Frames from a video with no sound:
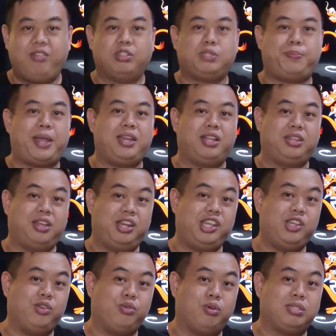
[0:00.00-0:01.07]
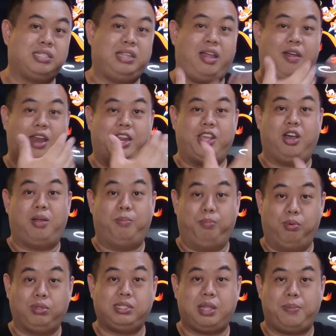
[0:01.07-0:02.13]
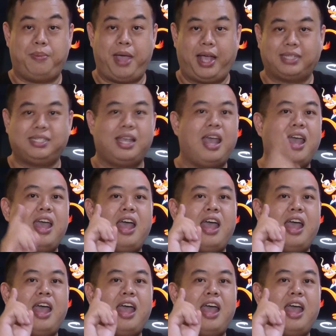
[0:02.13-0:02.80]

You spend the 30 euros directly on booster packs.